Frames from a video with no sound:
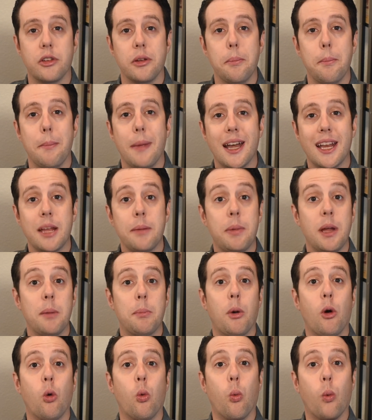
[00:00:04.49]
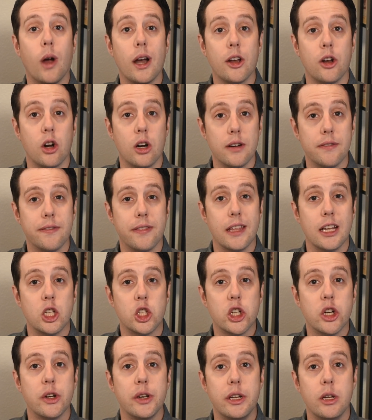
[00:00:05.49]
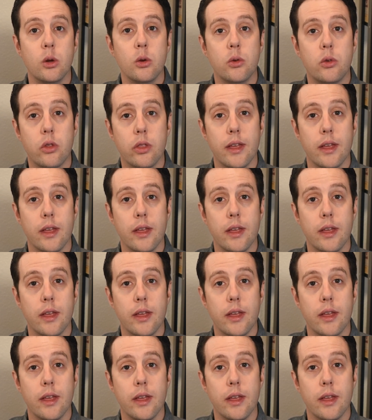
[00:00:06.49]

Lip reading: and many people wonder if they should use